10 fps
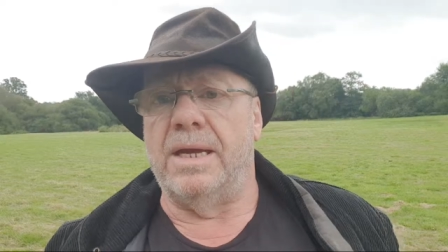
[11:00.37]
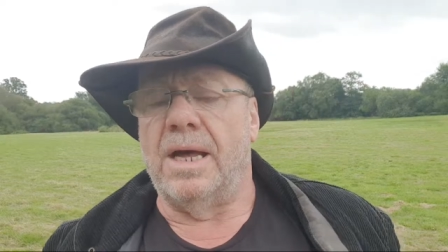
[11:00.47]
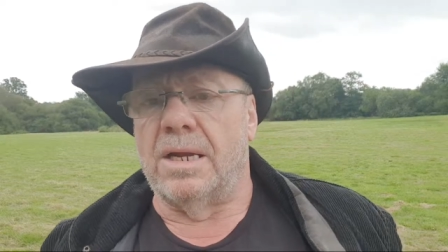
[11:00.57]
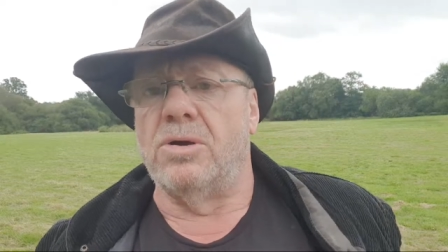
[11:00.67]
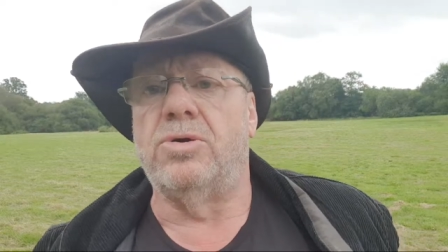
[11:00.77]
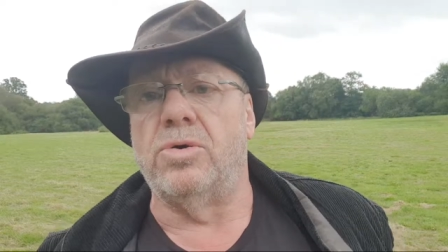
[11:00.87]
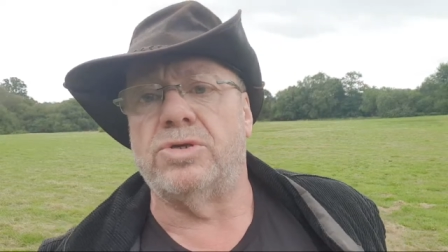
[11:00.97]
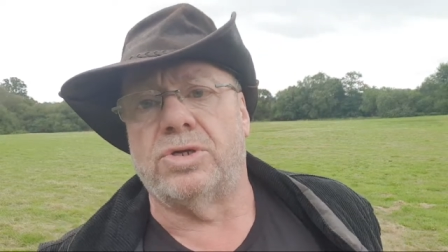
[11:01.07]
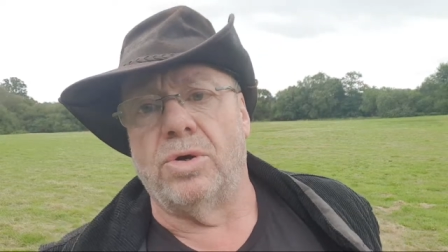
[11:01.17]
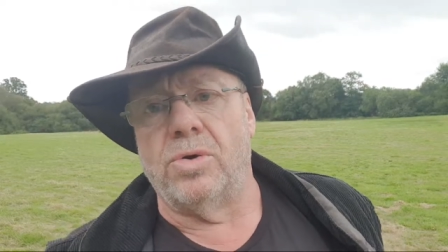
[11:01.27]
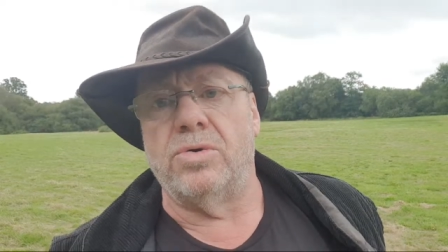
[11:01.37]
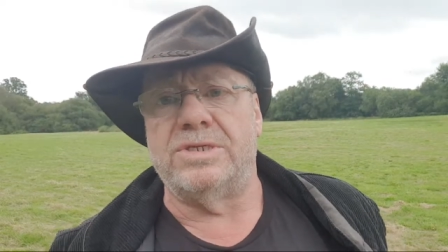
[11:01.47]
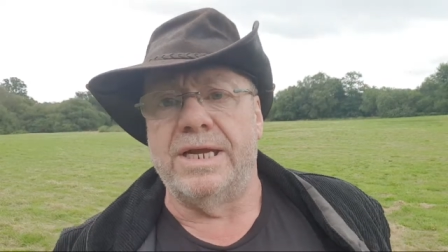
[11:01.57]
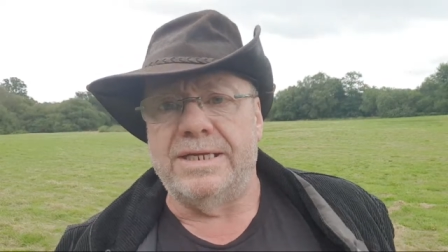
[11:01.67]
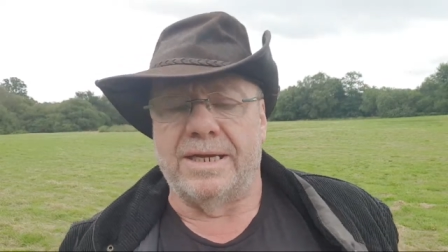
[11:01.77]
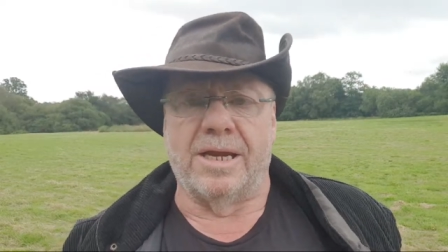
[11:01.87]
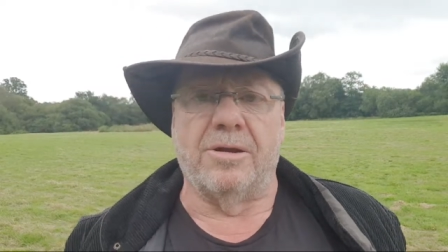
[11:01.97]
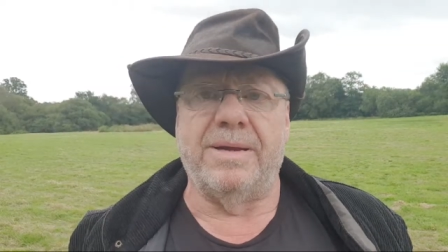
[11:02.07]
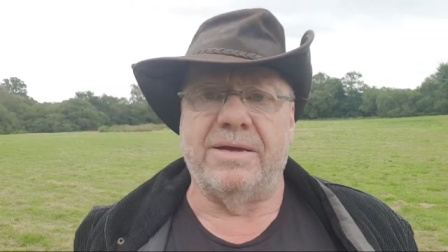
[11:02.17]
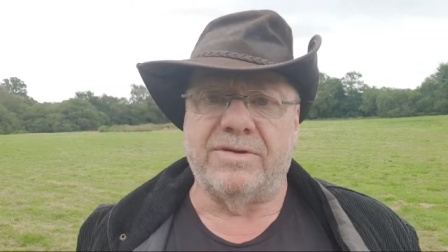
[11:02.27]
the local schools needed a
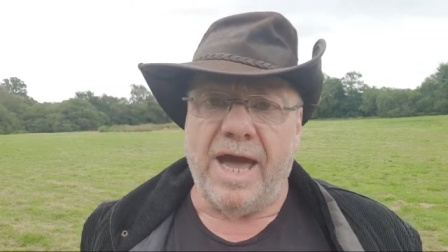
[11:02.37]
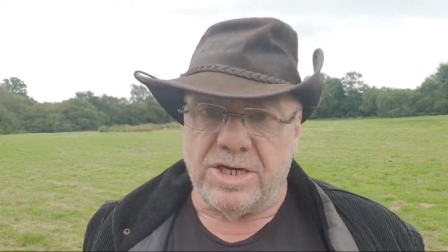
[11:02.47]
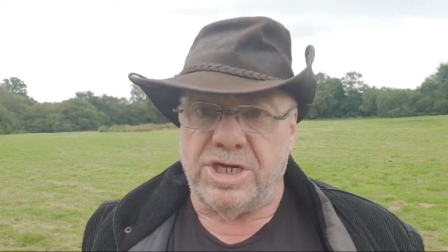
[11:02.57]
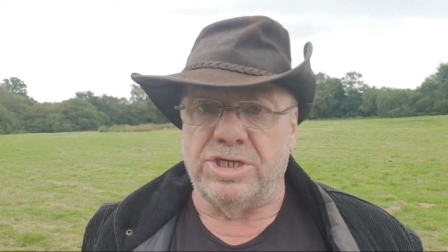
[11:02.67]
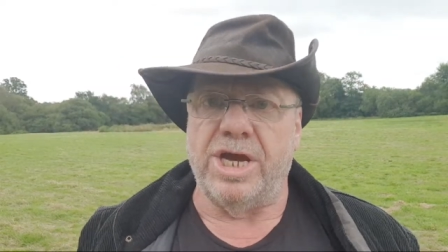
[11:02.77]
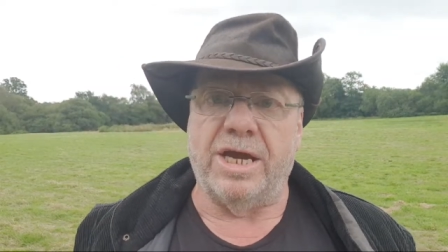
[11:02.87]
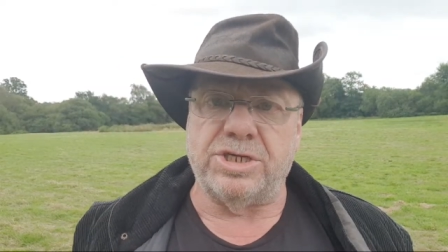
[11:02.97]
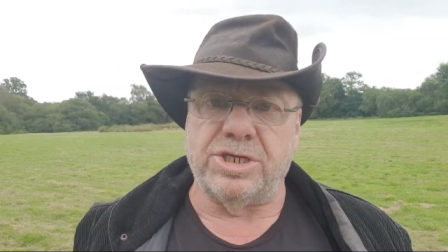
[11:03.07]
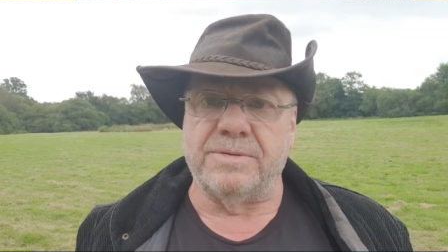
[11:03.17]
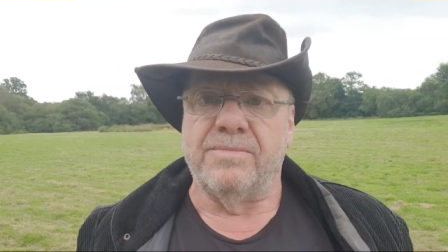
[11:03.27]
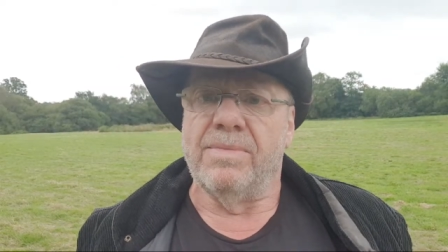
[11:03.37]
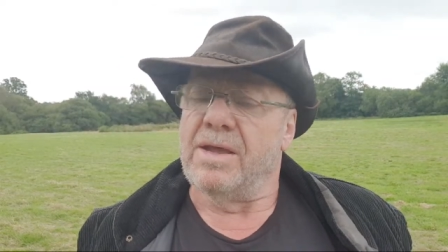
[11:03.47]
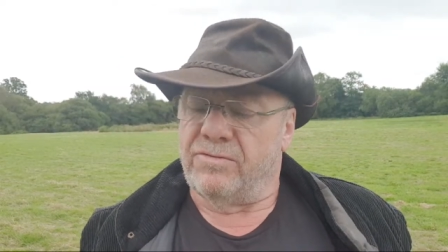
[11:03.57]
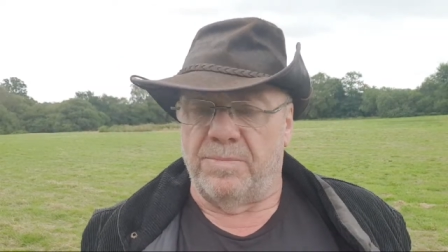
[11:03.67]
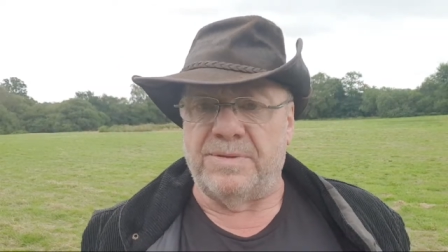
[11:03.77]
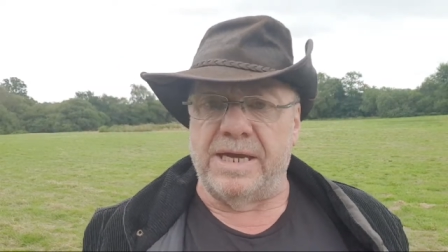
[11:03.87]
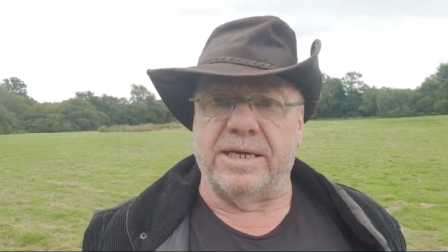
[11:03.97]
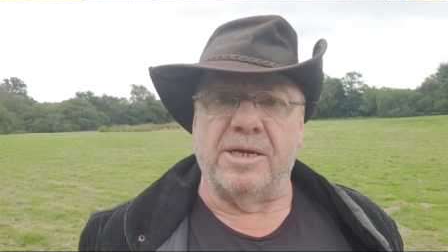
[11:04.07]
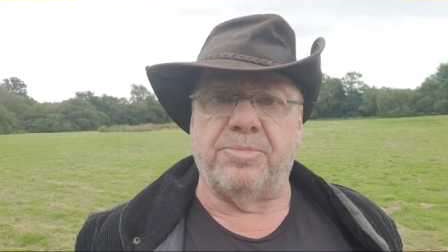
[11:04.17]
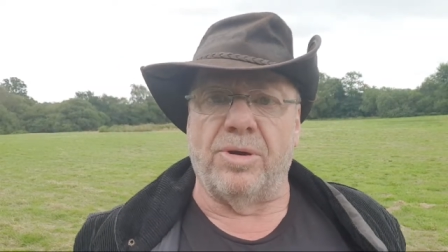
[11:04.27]
little bit of cash injection for
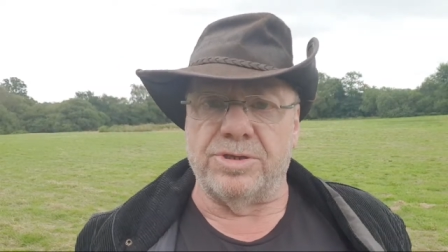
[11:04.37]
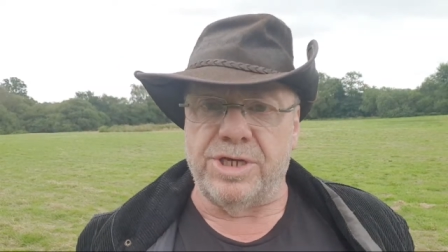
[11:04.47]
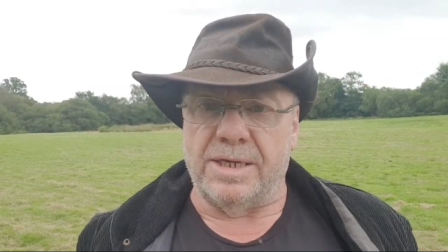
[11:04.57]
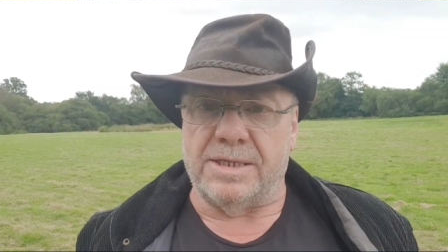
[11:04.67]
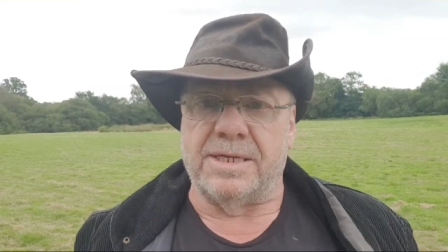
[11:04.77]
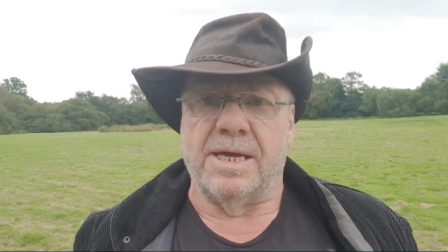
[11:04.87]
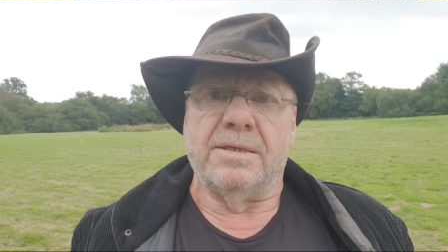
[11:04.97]
particular projects,